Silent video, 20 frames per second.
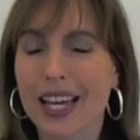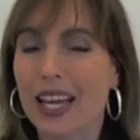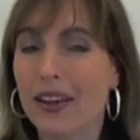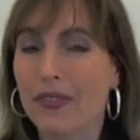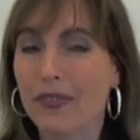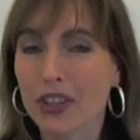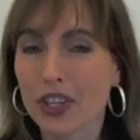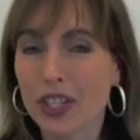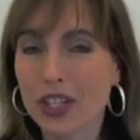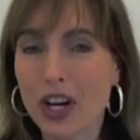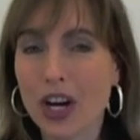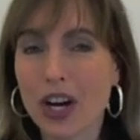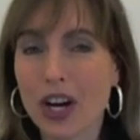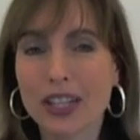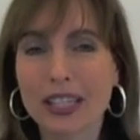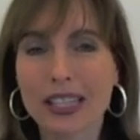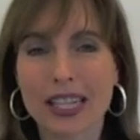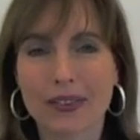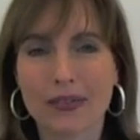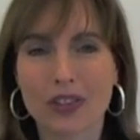If your
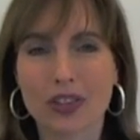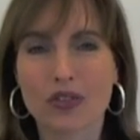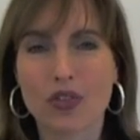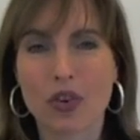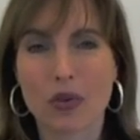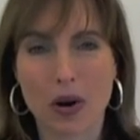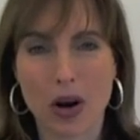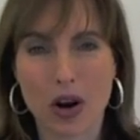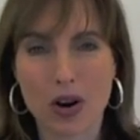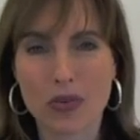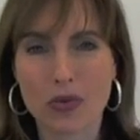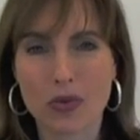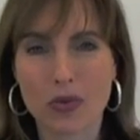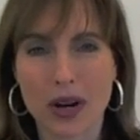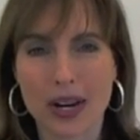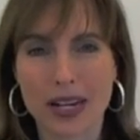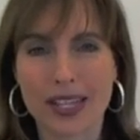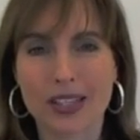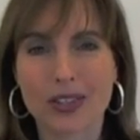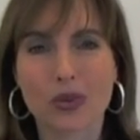dog suffers from
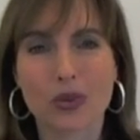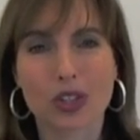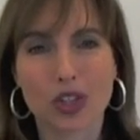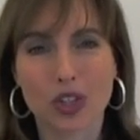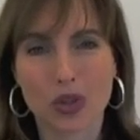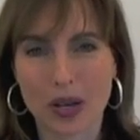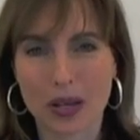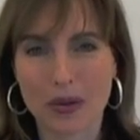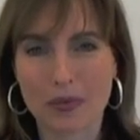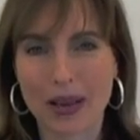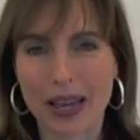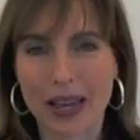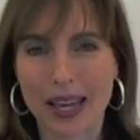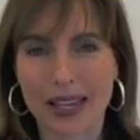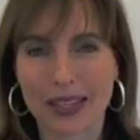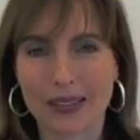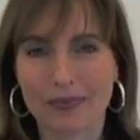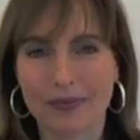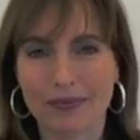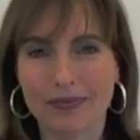arthritis or joint
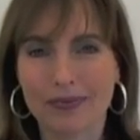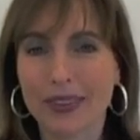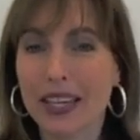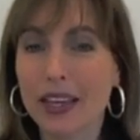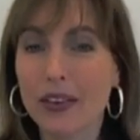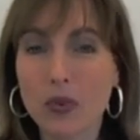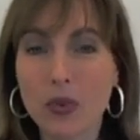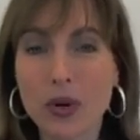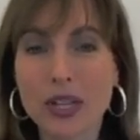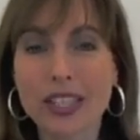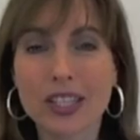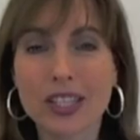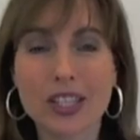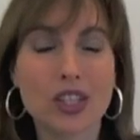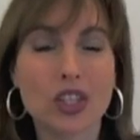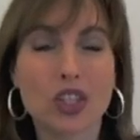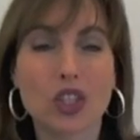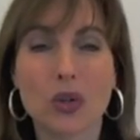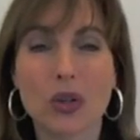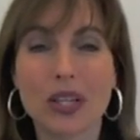pain, give
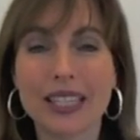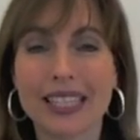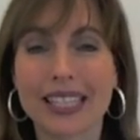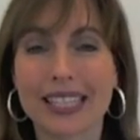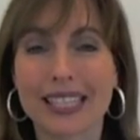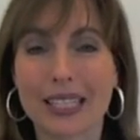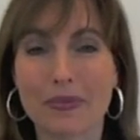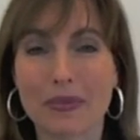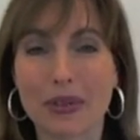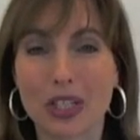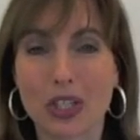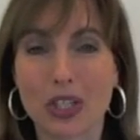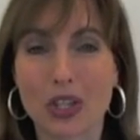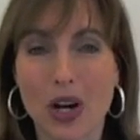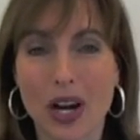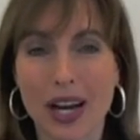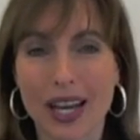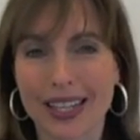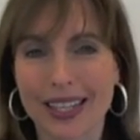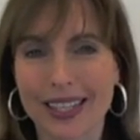Winston's Joint System a
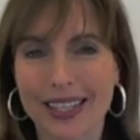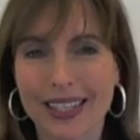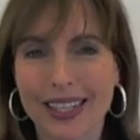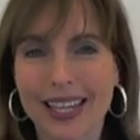try.